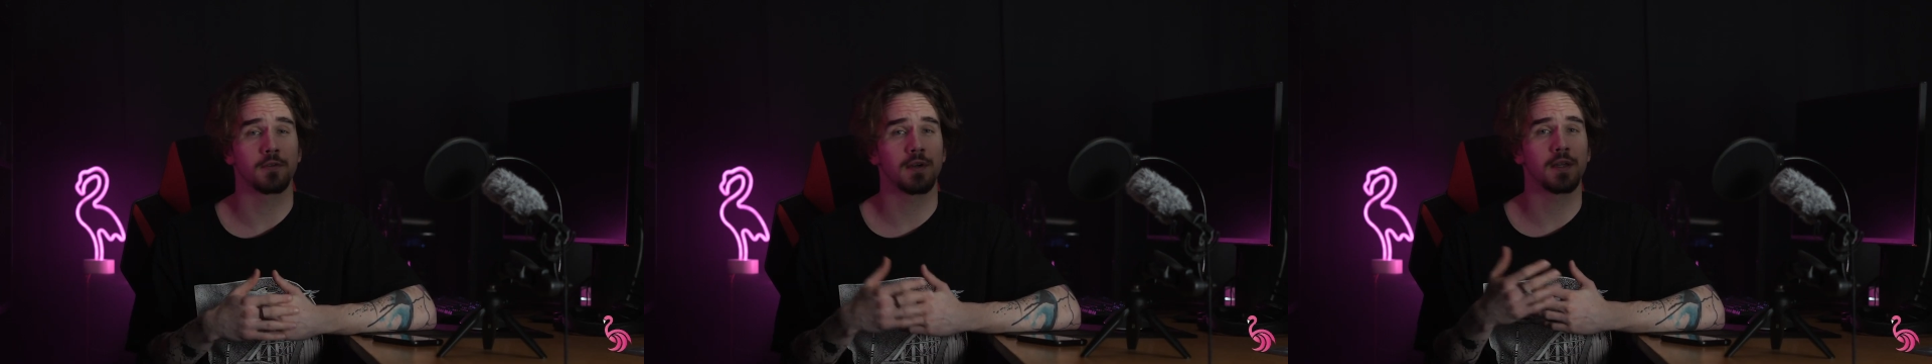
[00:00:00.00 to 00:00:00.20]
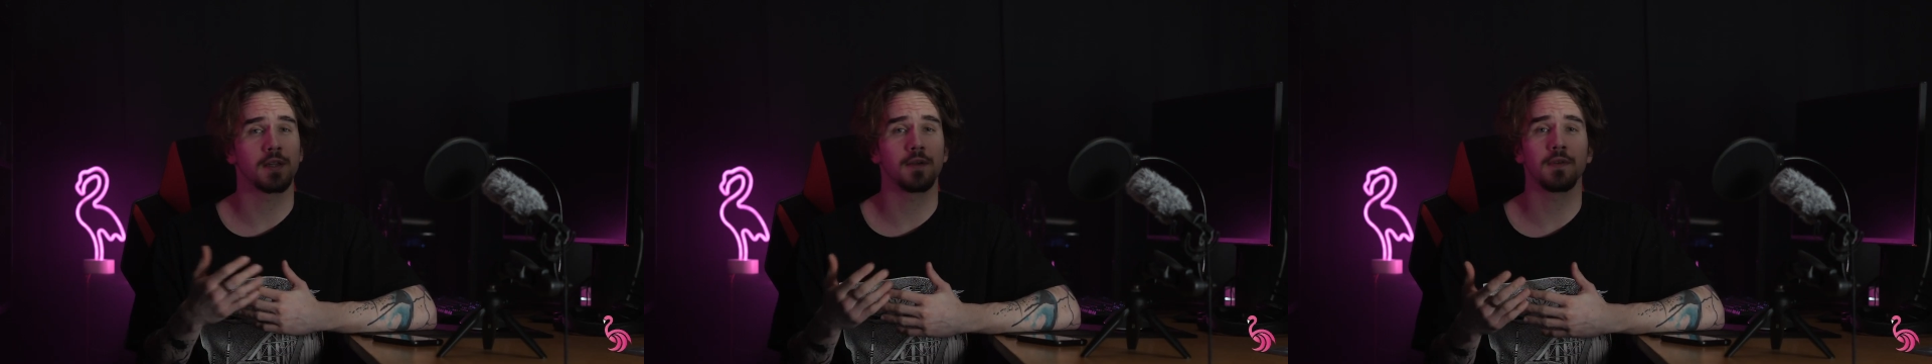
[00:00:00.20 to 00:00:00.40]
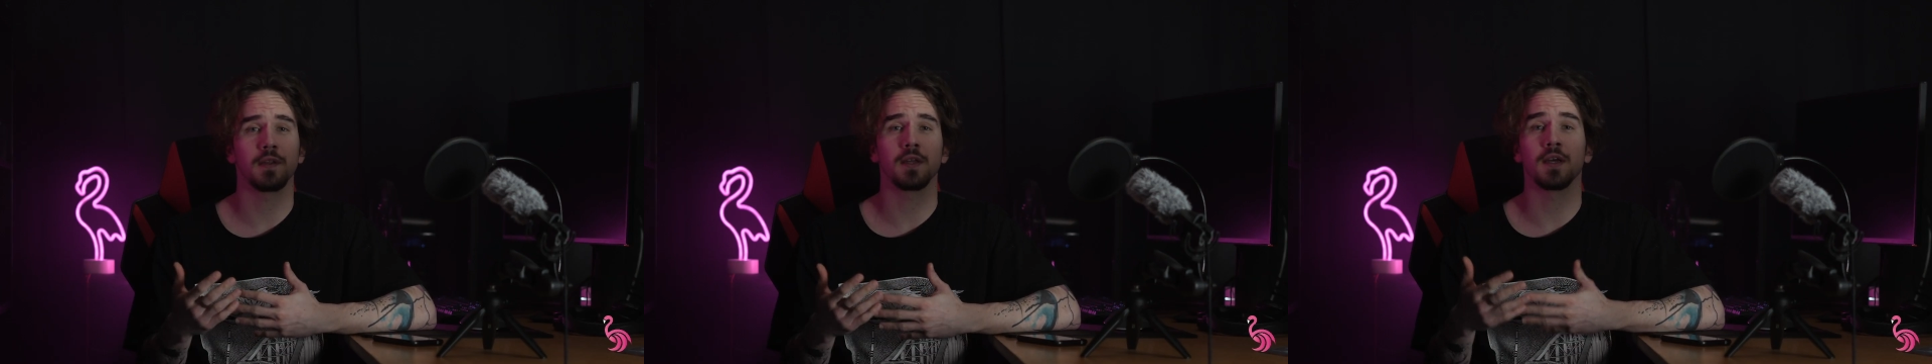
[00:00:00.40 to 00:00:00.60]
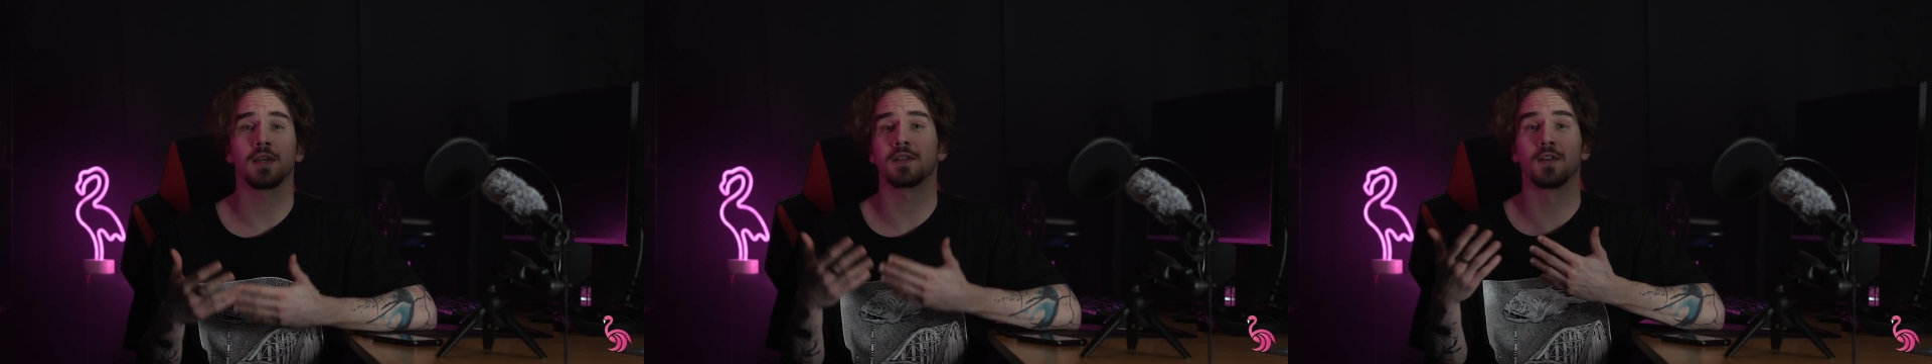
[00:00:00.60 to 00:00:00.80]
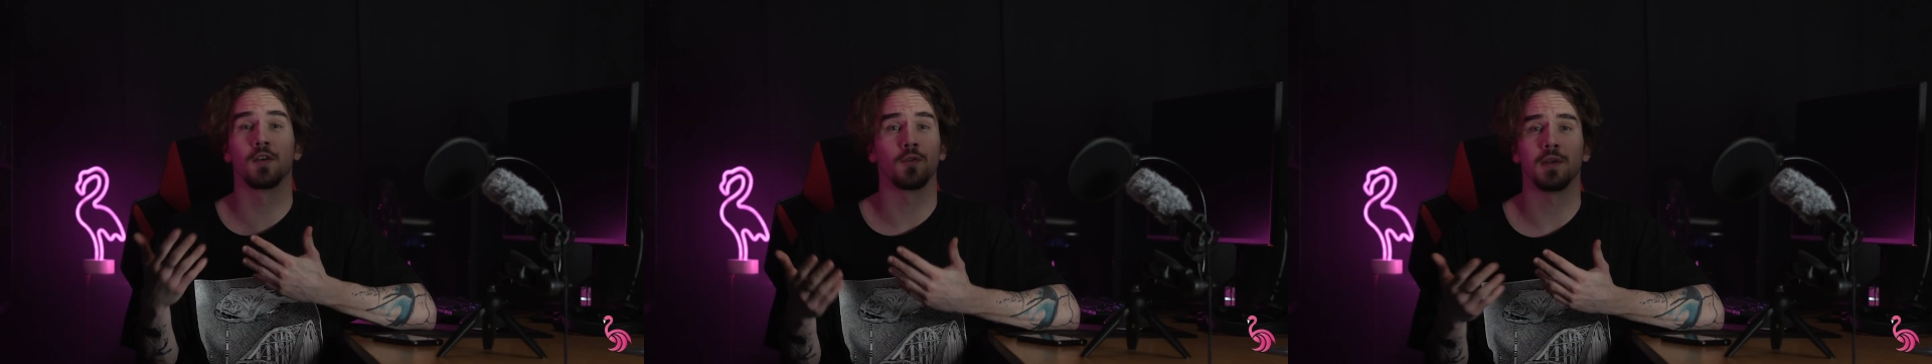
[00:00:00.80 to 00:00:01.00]
Creativity
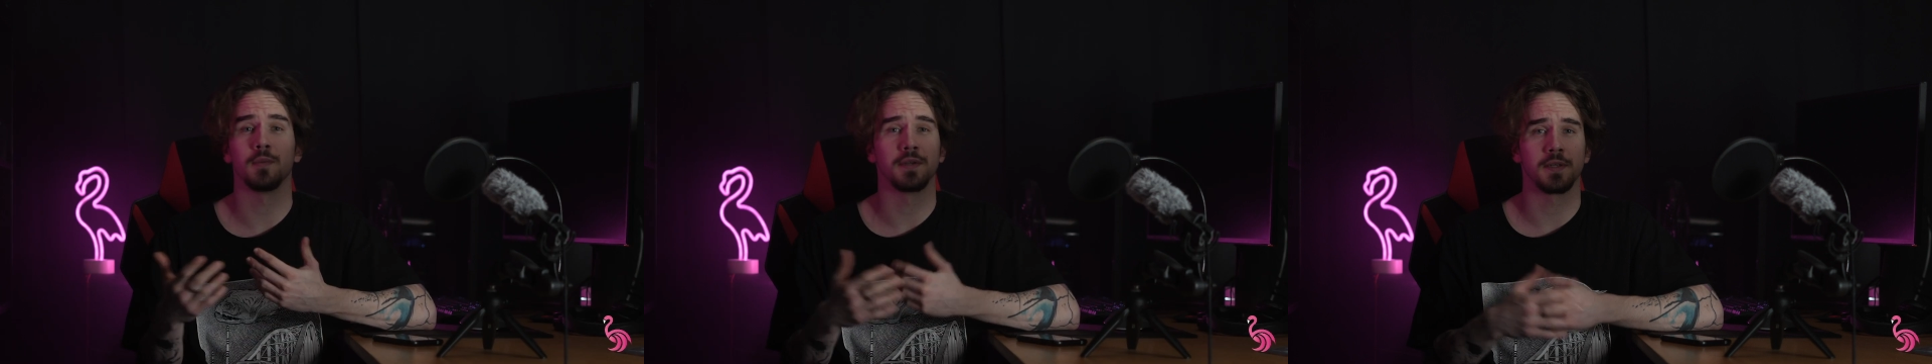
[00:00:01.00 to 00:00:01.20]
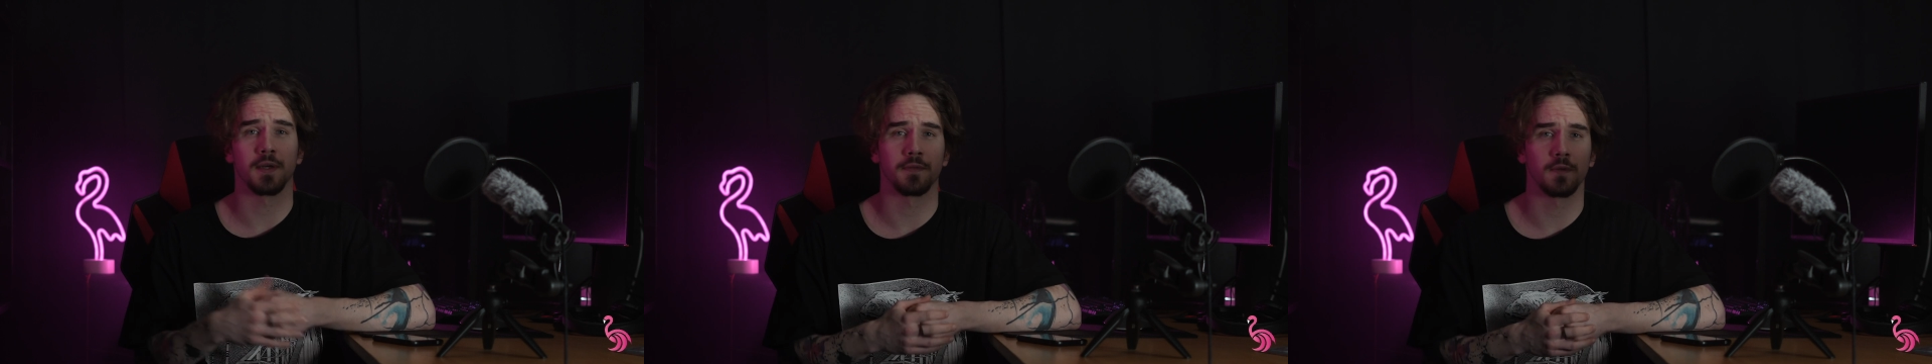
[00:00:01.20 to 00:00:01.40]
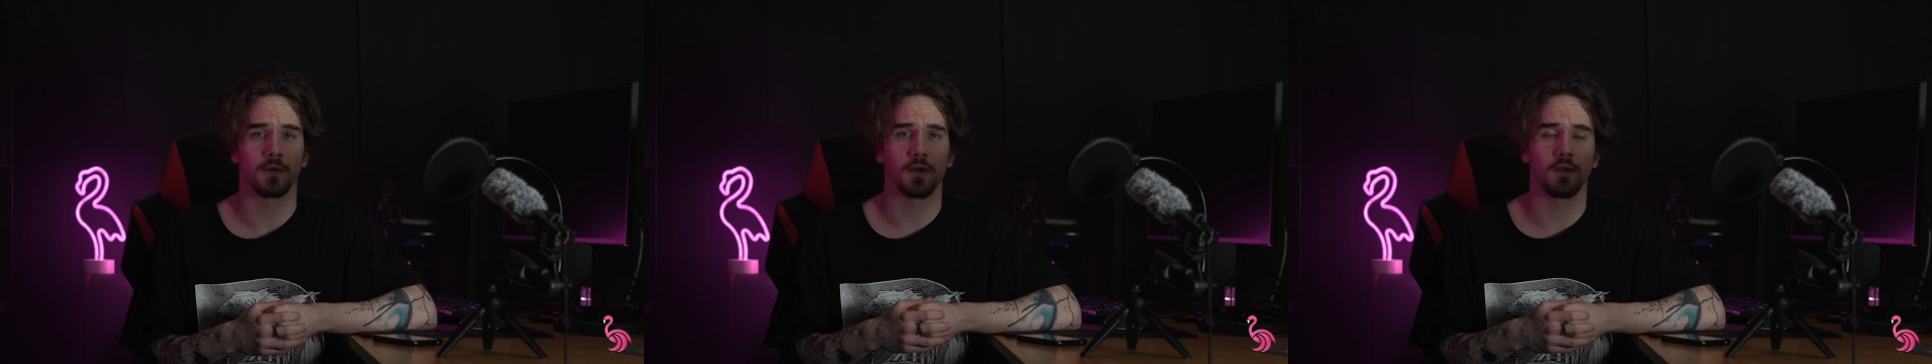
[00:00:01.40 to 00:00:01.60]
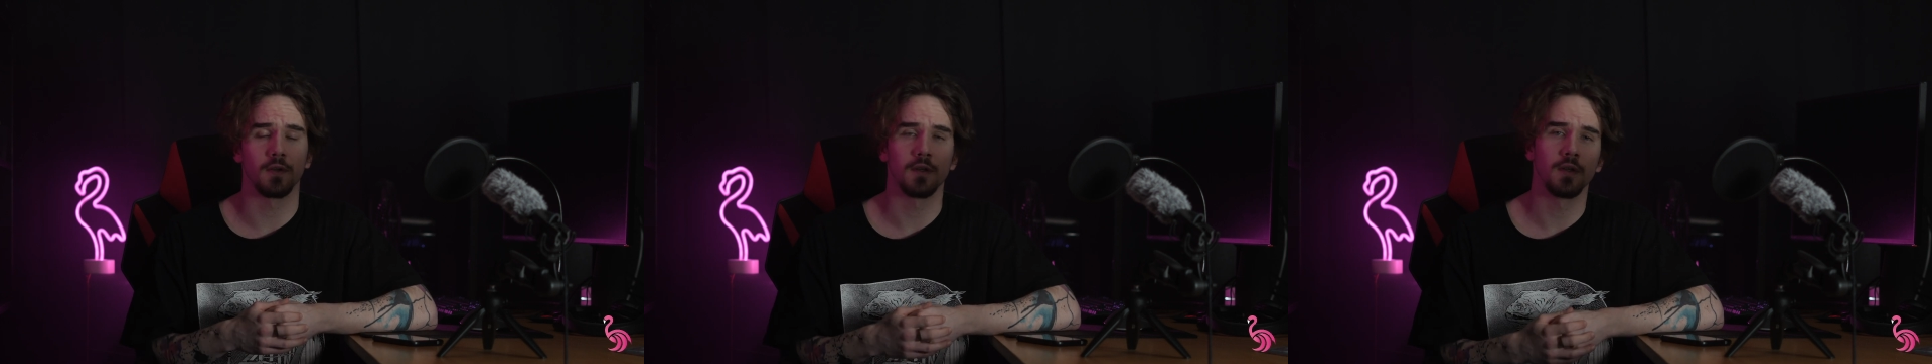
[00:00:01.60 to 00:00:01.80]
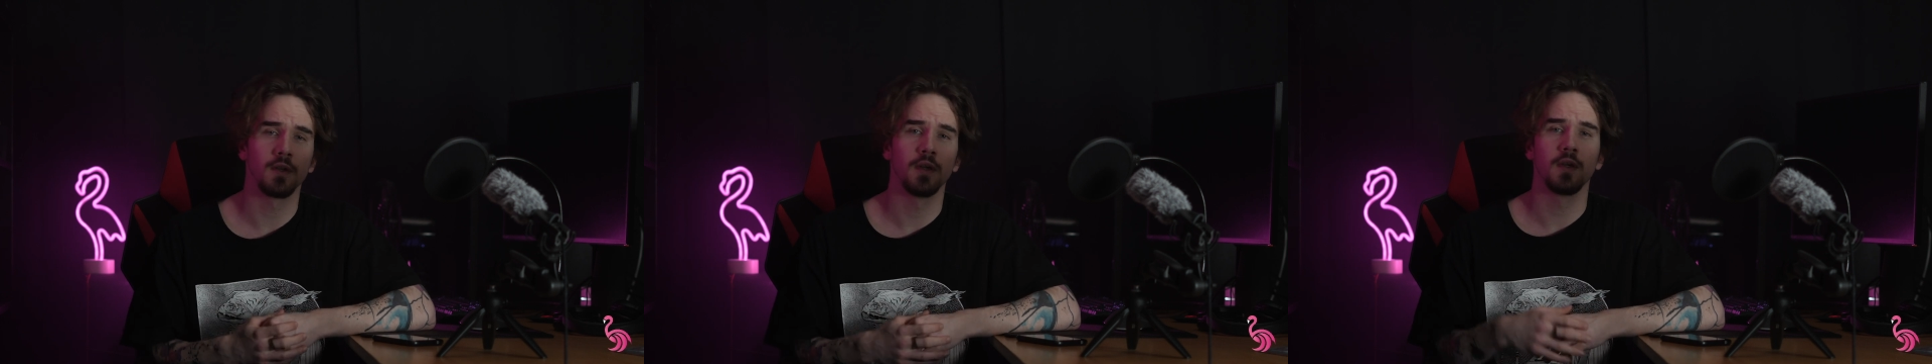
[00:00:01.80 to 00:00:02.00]
has no limits after all.